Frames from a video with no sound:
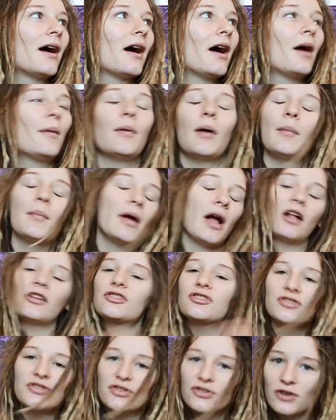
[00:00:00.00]
I'll
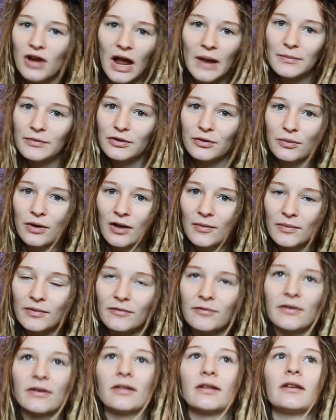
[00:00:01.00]
just describe to you what I've been
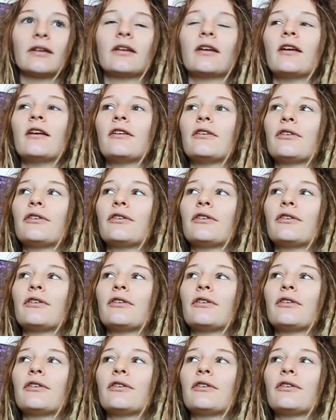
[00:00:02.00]
feeling.